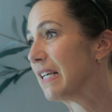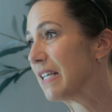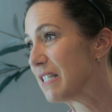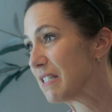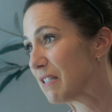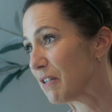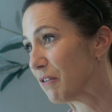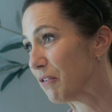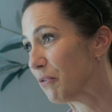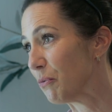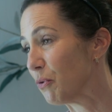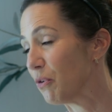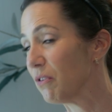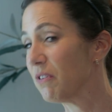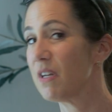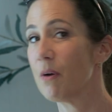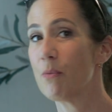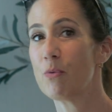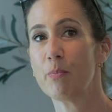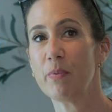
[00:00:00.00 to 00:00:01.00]
So I thought
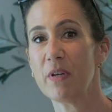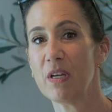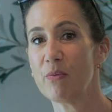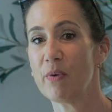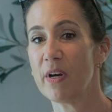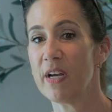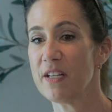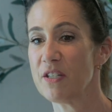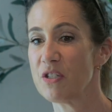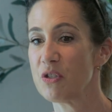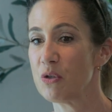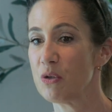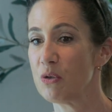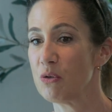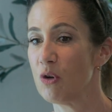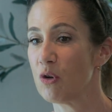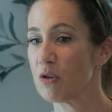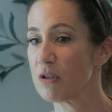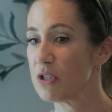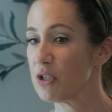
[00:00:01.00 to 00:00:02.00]
that would be a way to
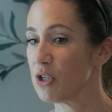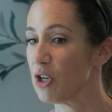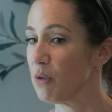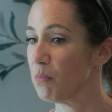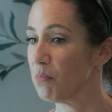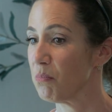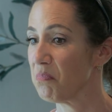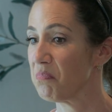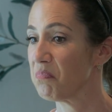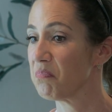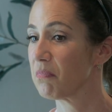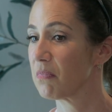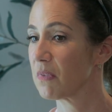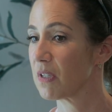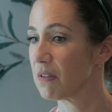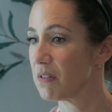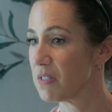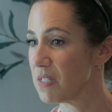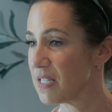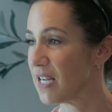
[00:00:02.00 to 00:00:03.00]
long-term
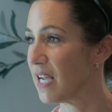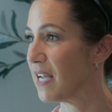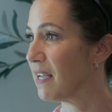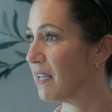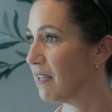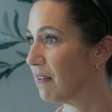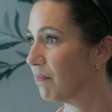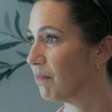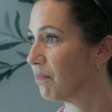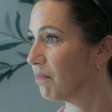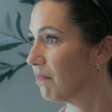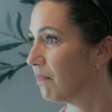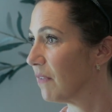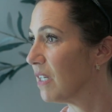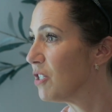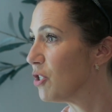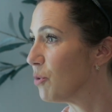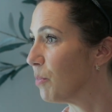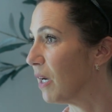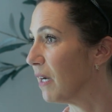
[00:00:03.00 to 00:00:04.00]
stay
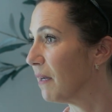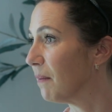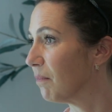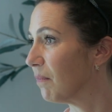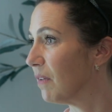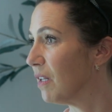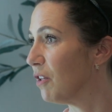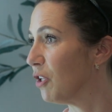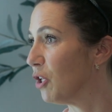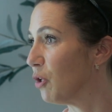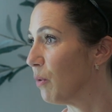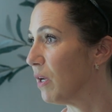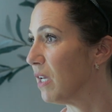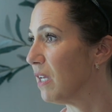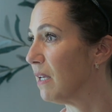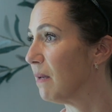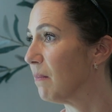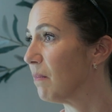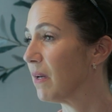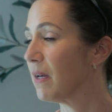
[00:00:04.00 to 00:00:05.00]
in Dubai, in the
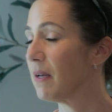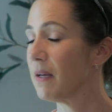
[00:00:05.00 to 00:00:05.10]
UAE.